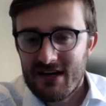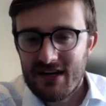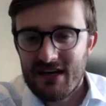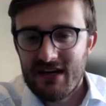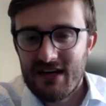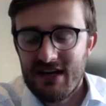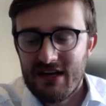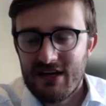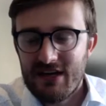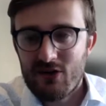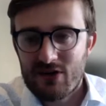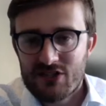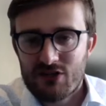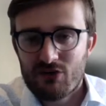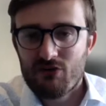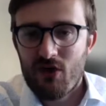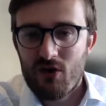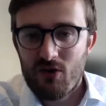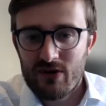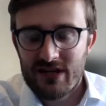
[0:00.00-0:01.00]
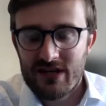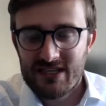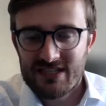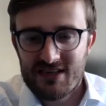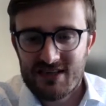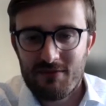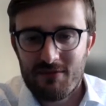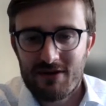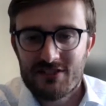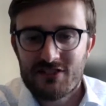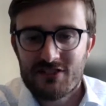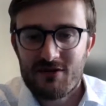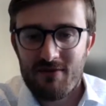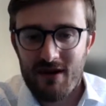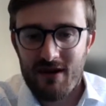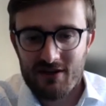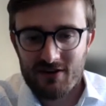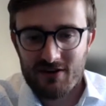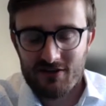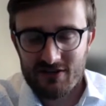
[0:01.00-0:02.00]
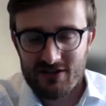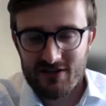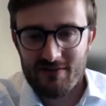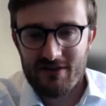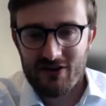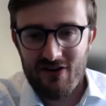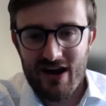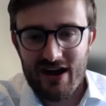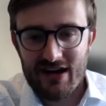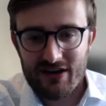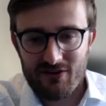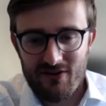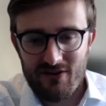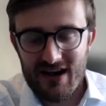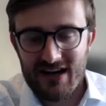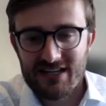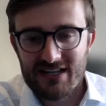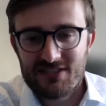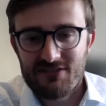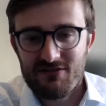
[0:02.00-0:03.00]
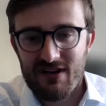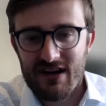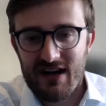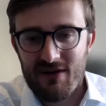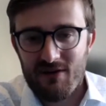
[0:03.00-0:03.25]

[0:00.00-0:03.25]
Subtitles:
you know, it's eroding someone's democratic rights, right?